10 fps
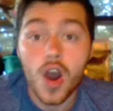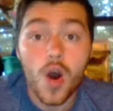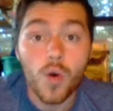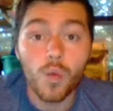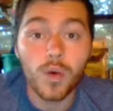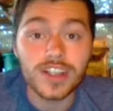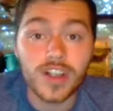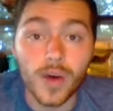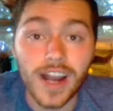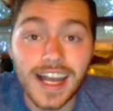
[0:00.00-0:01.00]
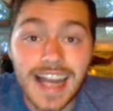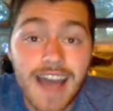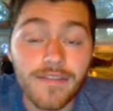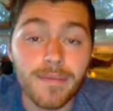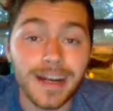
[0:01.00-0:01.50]
What is going on,
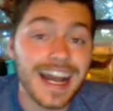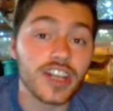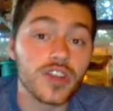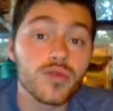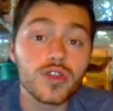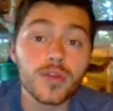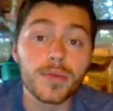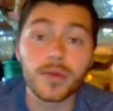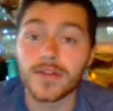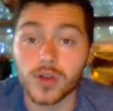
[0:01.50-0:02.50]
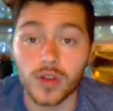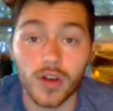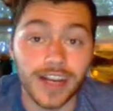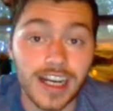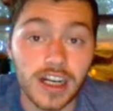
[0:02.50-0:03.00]
everybody on YouTube? Thrift School
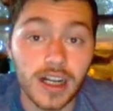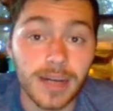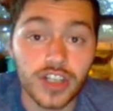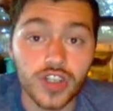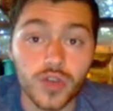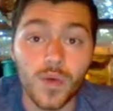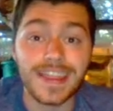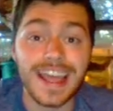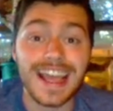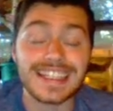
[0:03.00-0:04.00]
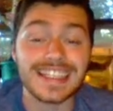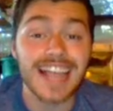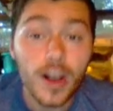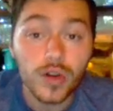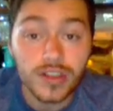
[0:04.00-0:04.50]
over here, coming at you with a
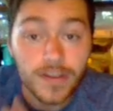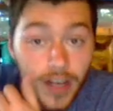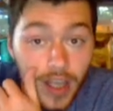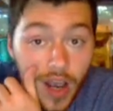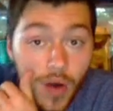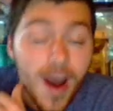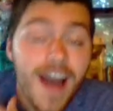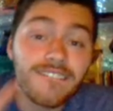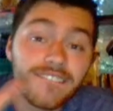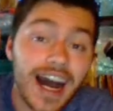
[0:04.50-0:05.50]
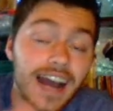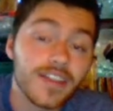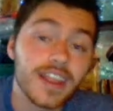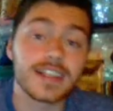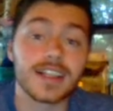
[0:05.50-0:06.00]
sales video. 5 things I